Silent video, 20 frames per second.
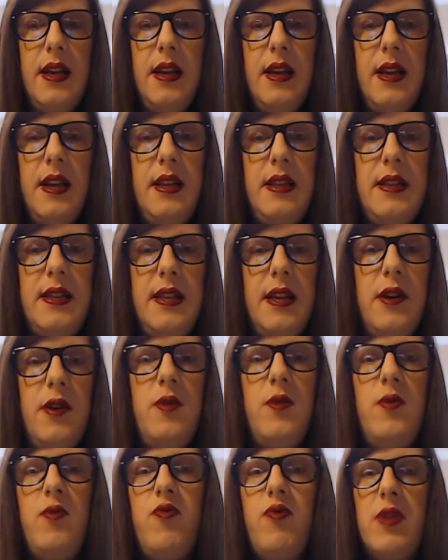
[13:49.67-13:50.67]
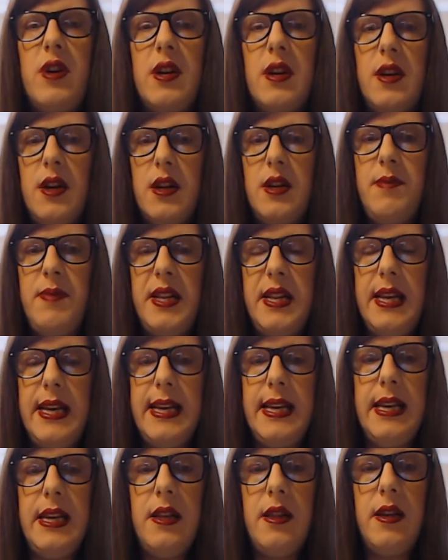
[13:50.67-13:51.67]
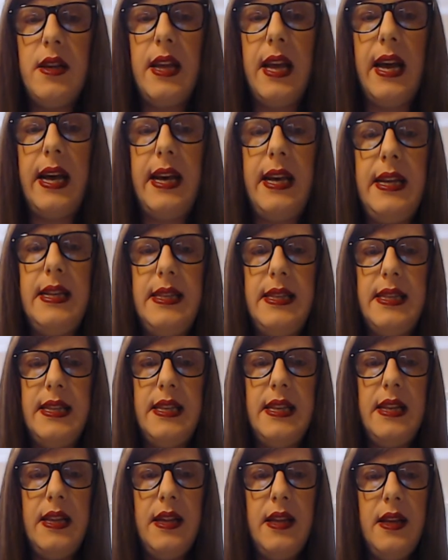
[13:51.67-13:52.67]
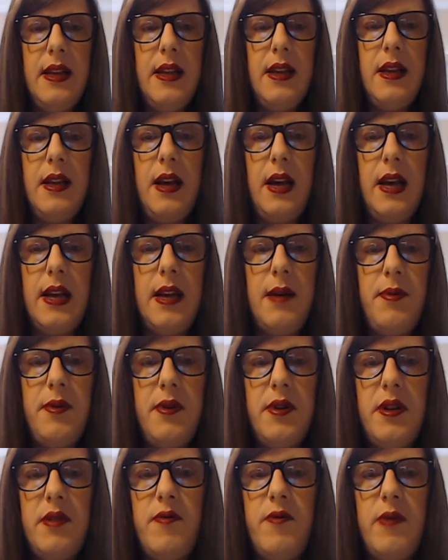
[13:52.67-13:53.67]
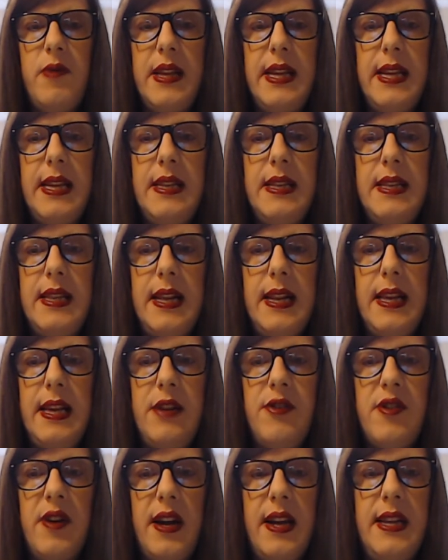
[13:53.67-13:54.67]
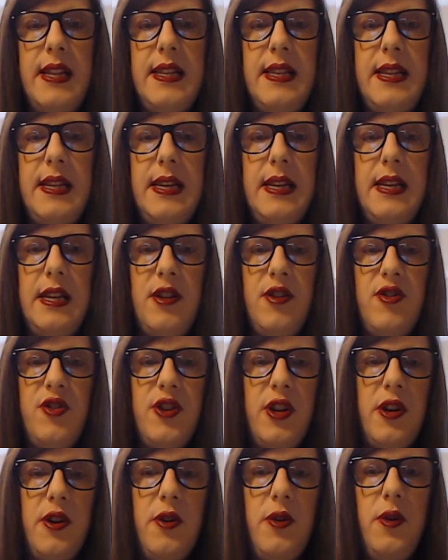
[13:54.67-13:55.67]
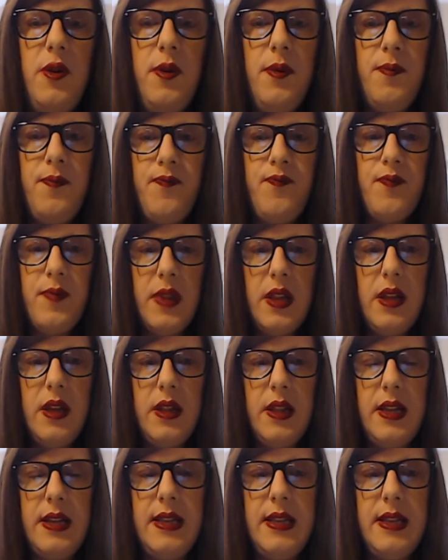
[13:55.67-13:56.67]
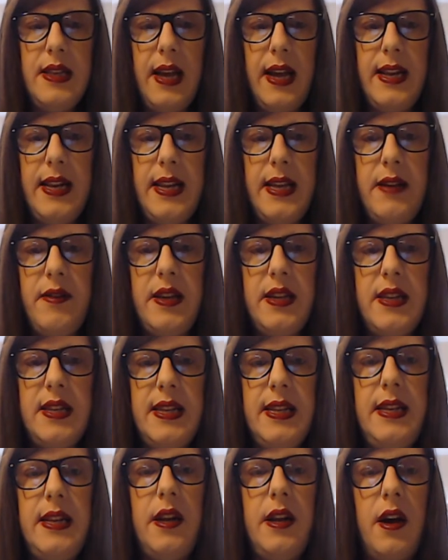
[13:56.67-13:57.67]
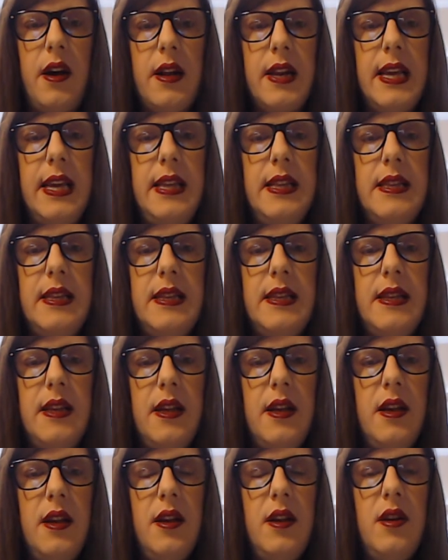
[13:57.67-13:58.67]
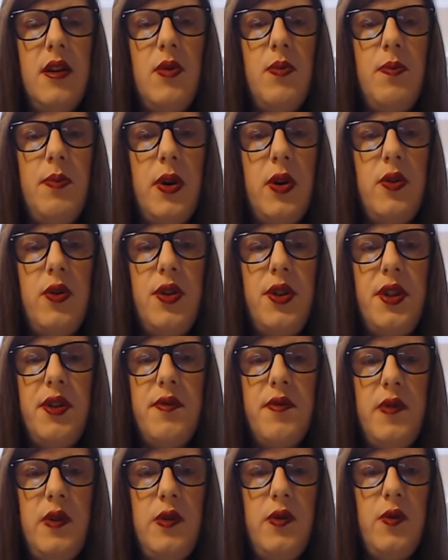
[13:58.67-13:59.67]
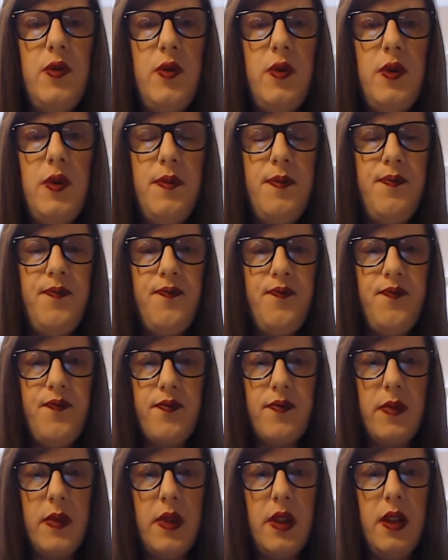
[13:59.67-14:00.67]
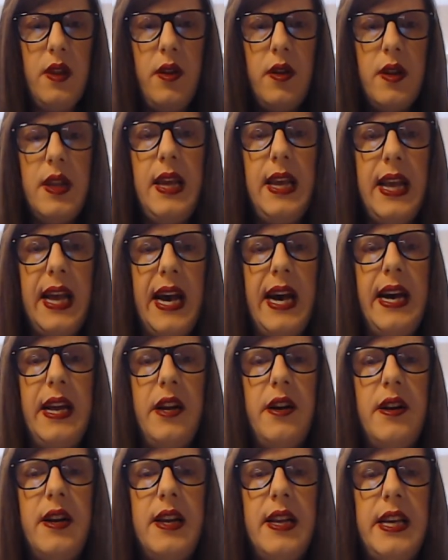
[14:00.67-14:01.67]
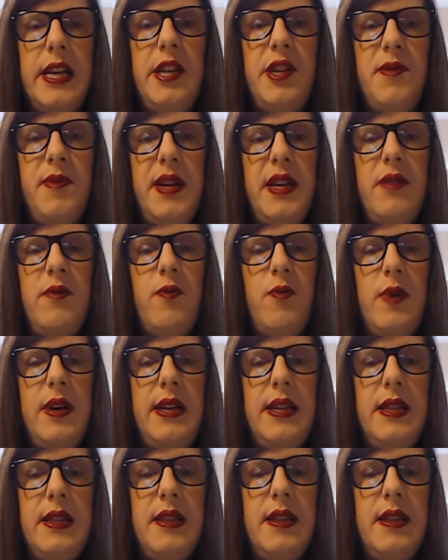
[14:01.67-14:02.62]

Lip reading: And so we're going to be taking a look at a couple of ways that he tries to show this idea of the extended audience, both through looking at our engagement with